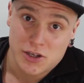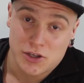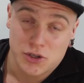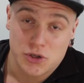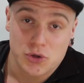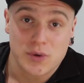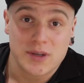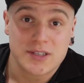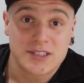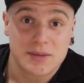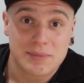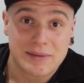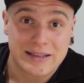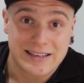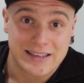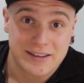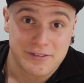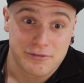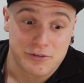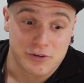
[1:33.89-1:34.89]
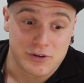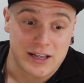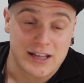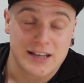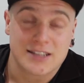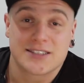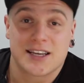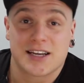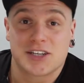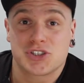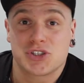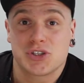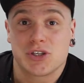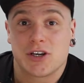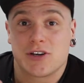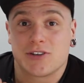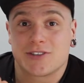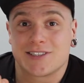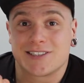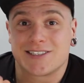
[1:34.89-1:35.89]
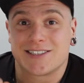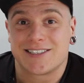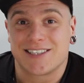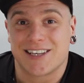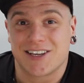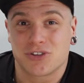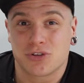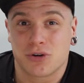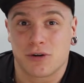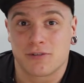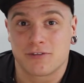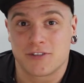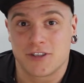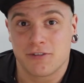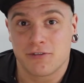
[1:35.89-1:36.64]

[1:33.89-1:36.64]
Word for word: you're doing something different, and it's actually going to set off